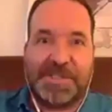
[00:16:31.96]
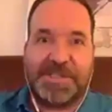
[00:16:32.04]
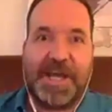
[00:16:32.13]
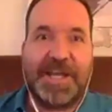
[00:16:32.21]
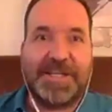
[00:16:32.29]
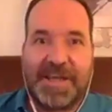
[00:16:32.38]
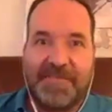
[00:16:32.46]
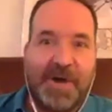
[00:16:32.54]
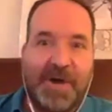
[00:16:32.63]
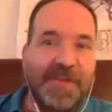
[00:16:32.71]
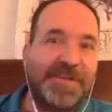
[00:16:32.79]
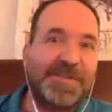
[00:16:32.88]
excited to have
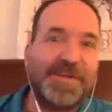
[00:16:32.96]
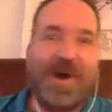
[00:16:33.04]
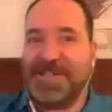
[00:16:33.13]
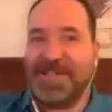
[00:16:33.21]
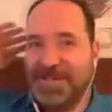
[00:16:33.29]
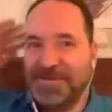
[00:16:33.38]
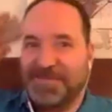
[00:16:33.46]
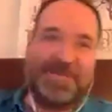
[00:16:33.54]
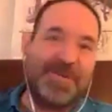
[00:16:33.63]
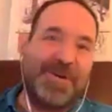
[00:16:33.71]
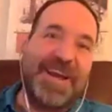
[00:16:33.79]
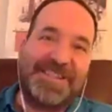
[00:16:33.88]
all these awesome,
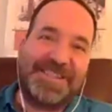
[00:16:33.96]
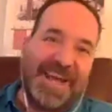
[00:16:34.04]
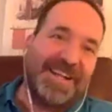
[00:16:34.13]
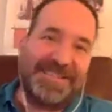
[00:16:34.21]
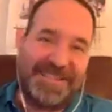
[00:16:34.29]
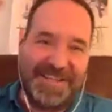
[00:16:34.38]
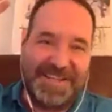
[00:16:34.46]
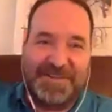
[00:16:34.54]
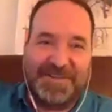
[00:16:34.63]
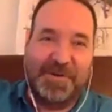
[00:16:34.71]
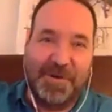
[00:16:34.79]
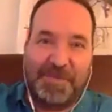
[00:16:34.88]
great, talented,
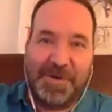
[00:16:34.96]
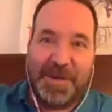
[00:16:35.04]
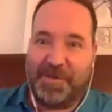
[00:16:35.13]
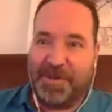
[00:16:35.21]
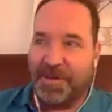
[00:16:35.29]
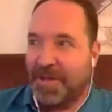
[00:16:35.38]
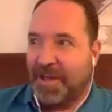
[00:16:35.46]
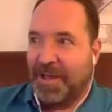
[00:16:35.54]
cool people.